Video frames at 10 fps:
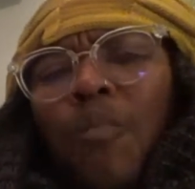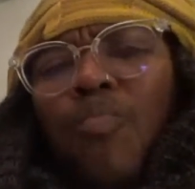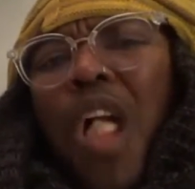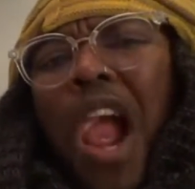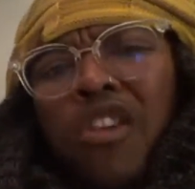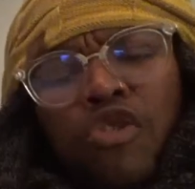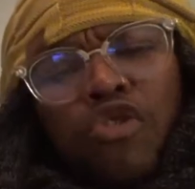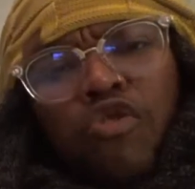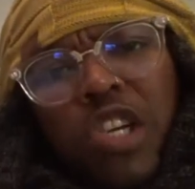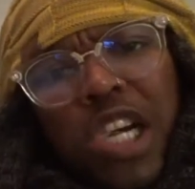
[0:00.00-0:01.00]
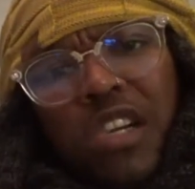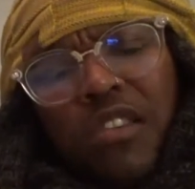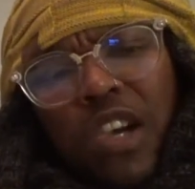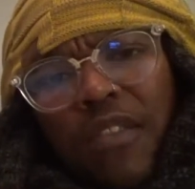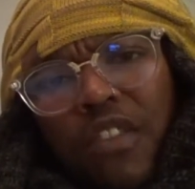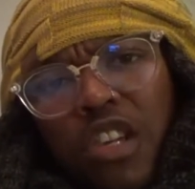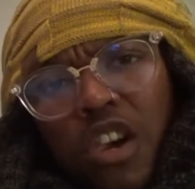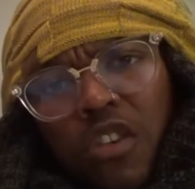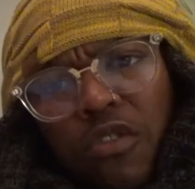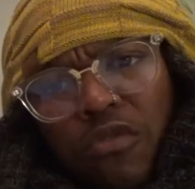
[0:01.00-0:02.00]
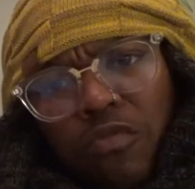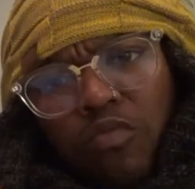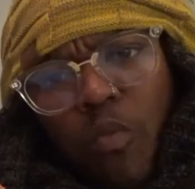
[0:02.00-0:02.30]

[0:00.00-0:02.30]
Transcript: Thank you, creator of heaven and earth.